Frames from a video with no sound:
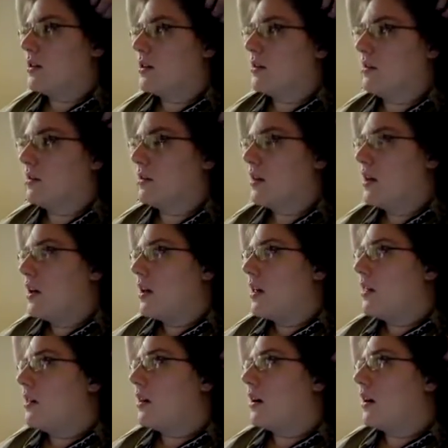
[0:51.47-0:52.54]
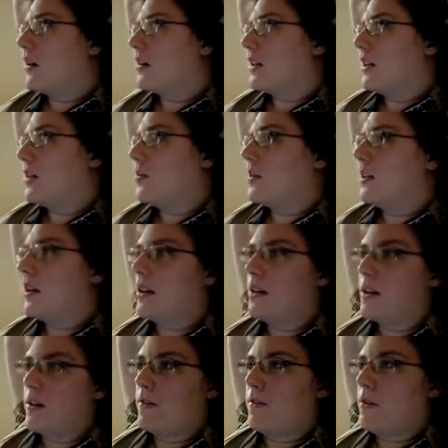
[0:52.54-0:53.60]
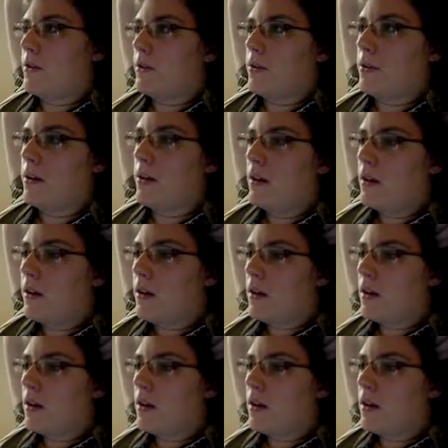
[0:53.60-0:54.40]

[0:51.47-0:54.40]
the art that you would get if your